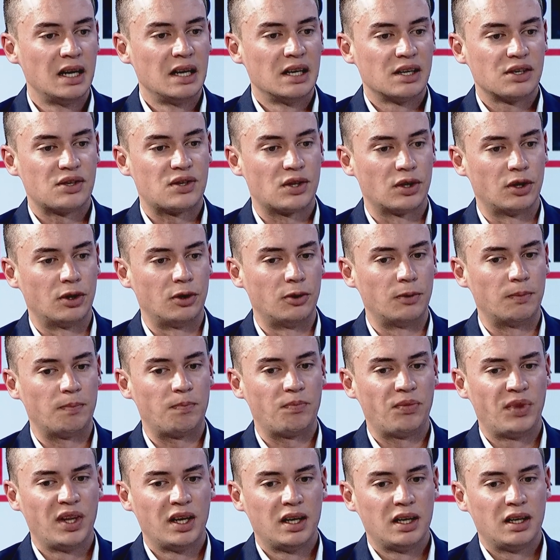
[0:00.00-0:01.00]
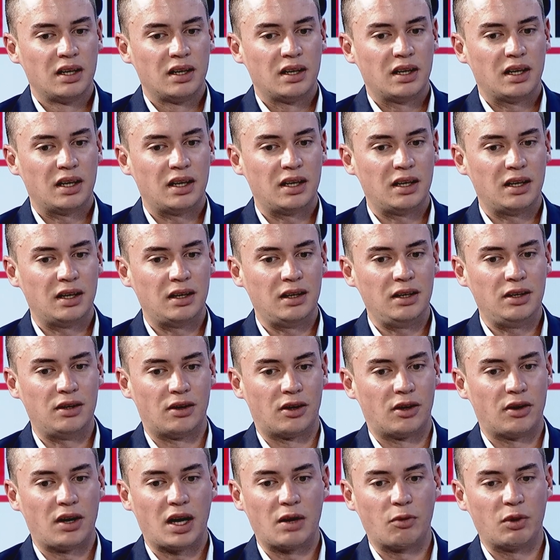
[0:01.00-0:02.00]
So,
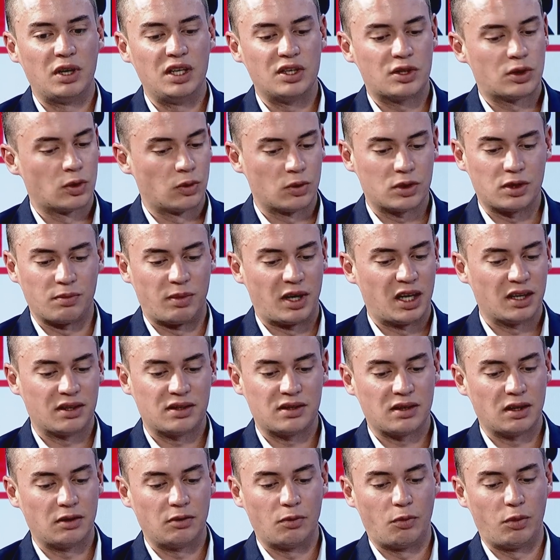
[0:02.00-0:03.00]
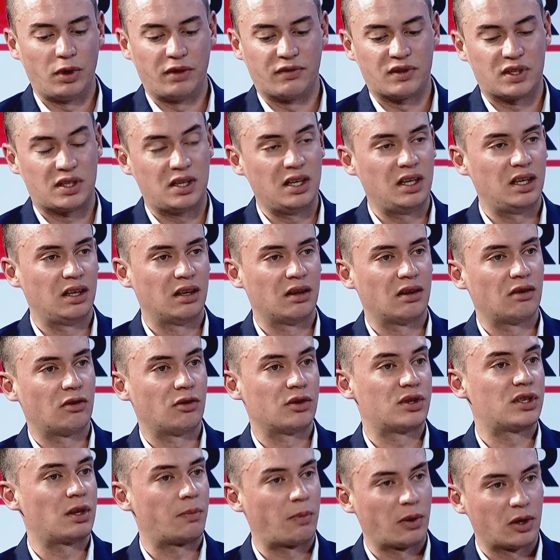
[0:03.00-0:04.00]
and he's talked about, we've seen the
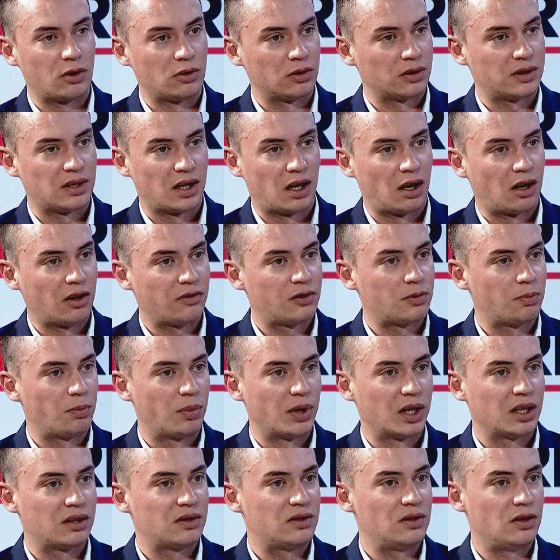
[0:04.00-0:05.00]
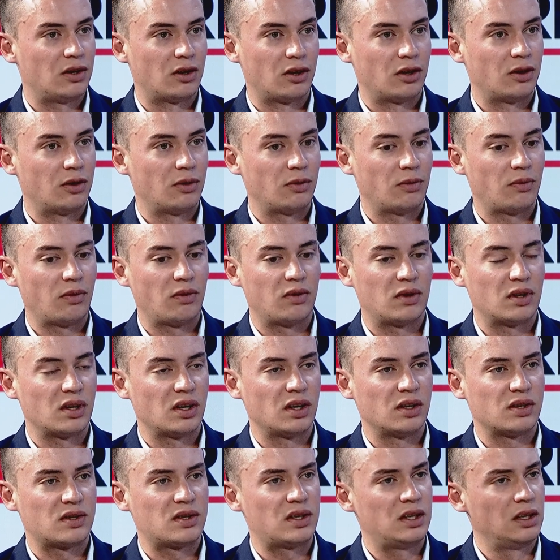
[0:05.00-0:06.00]
reciprocal tariffs, but,
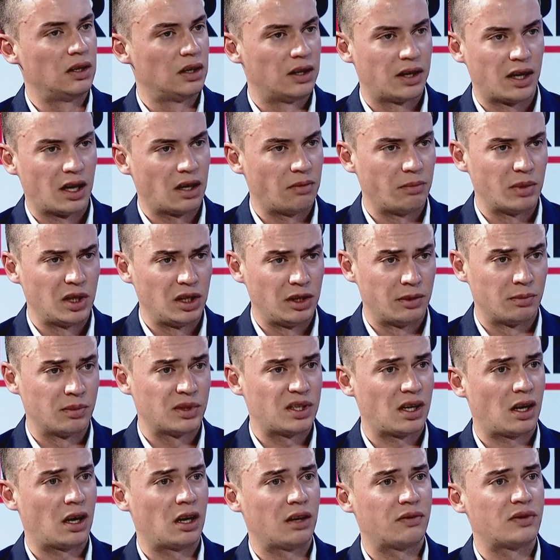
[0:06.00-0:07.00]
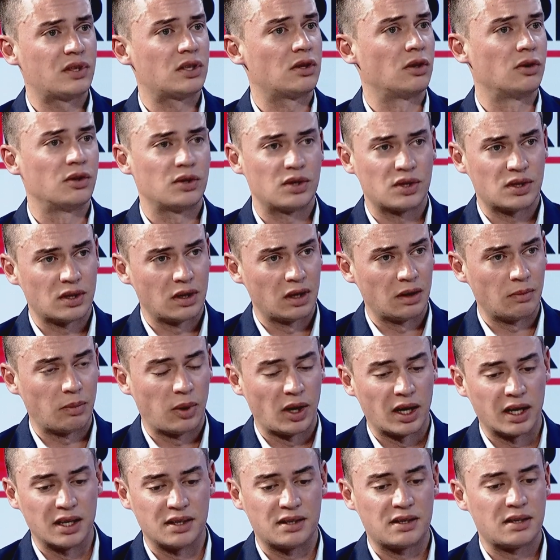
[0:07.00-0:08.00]
the steel and aluminum tariffs, those are still in
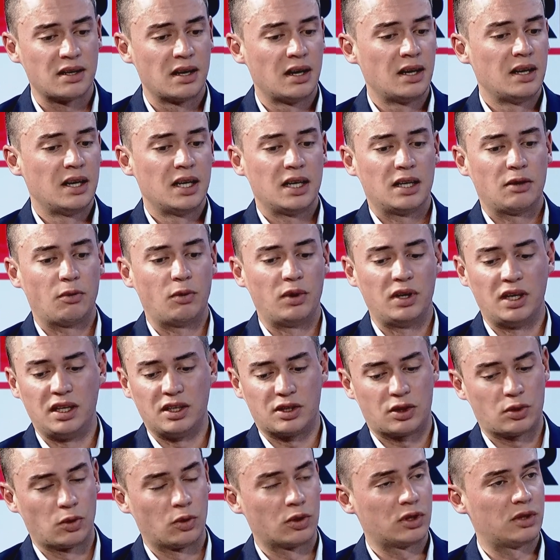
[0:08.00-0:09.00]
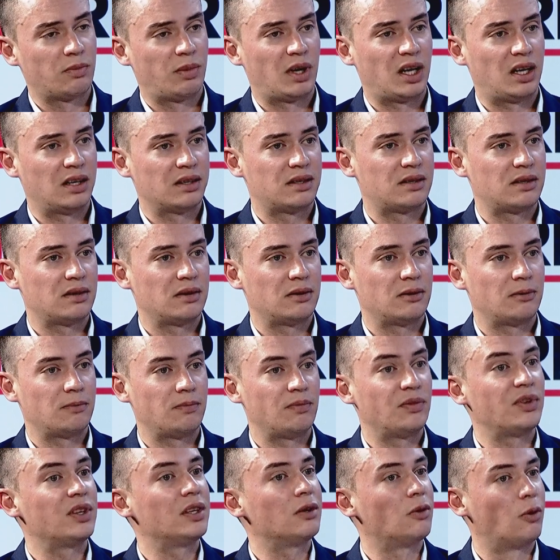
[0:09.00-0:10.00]
place. He's talked about
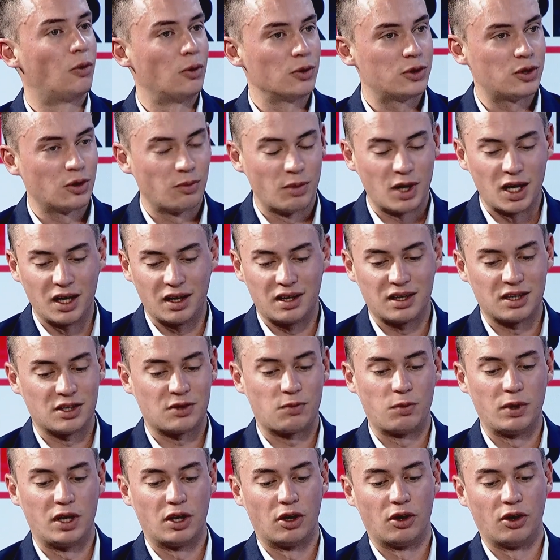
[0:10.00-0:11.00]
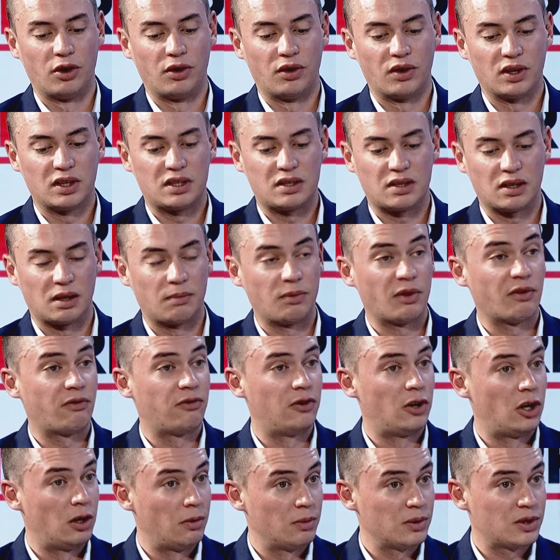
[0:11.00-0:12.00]
automakers. We know that the
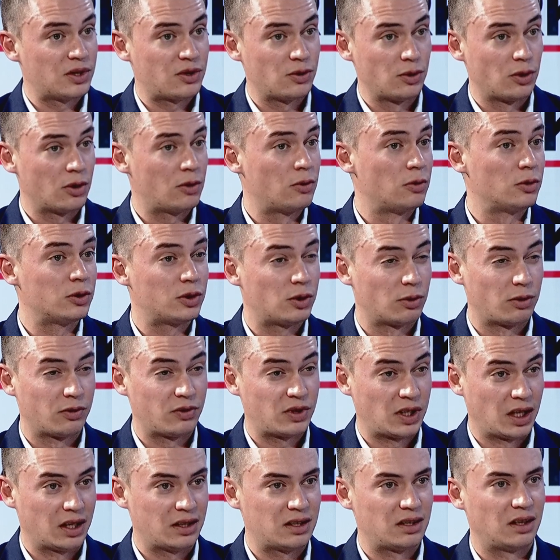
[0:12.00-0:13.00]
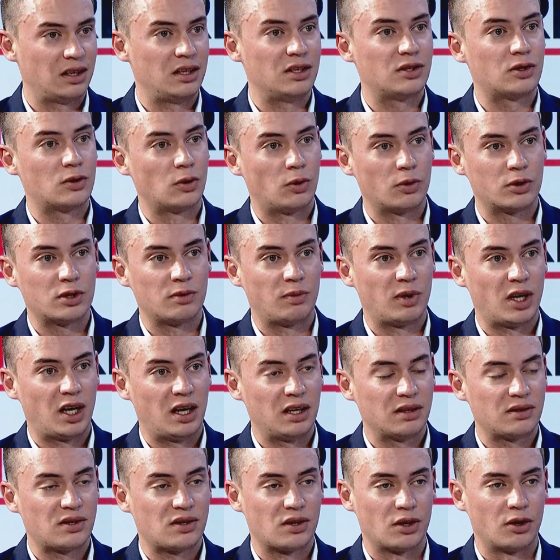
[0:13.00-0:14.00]
pharmaceutical sort of sector he's talked
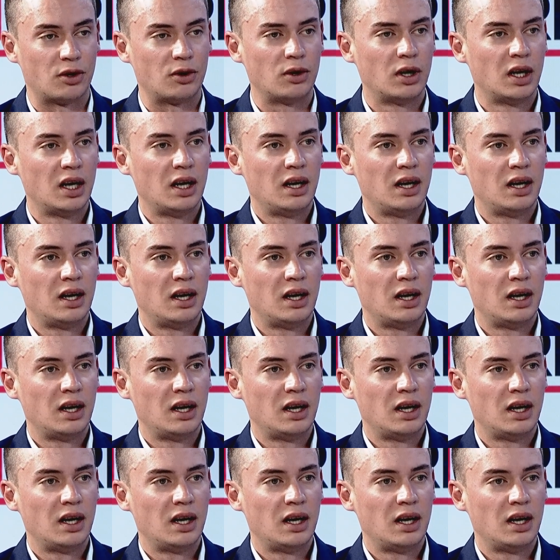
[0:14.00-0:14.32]
about. So